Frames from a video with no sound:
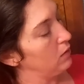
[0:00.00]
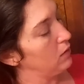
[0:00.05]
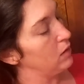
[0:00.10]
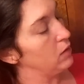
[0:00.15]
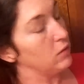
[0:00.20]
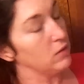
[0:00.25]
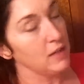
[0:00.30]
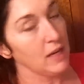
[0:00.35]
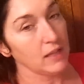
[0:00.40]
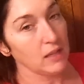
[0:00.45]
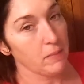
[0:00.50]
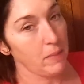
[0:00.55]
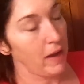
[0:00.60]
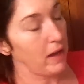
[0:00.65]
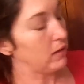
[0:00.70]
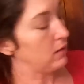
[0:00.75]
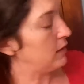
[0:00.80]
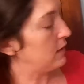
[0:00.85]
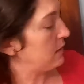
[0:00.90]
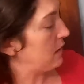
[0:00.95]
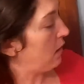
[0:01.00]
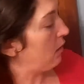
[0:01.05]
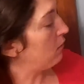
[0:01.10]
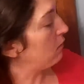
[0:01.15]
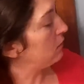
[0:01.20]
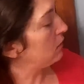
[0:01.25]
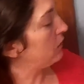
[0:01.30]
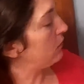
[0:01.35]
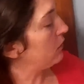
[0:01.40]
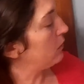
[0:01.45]
you can take the batteries
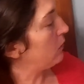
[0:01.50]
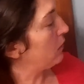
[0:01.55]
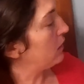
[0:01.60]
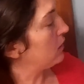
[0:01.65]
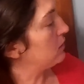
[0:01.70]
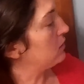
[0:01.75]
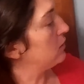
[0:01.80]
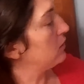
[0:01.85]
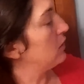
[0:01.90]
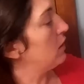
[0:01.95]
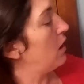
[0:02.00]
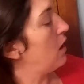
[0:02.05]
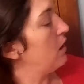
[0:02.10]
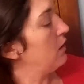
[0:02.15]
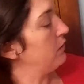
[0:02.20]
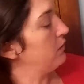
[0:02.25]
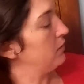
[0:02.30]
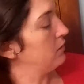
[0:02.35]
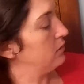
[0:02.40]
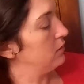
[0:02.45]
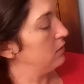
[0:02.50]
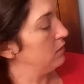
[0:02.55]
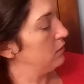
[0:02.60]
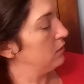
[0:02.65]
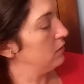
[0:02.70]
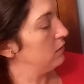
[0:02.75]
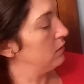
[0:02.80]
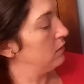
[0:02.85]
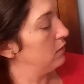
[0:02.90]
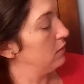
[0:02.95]
out if you want to turn it off,
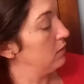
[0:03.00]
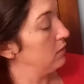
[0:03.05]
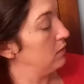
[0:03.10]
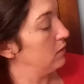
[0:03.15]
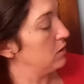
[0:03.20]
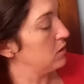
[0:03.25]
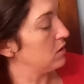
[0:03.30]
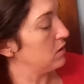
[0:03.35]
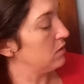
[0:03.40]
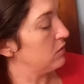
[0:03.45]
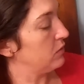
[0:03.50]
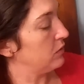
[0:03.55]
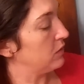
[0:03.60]
just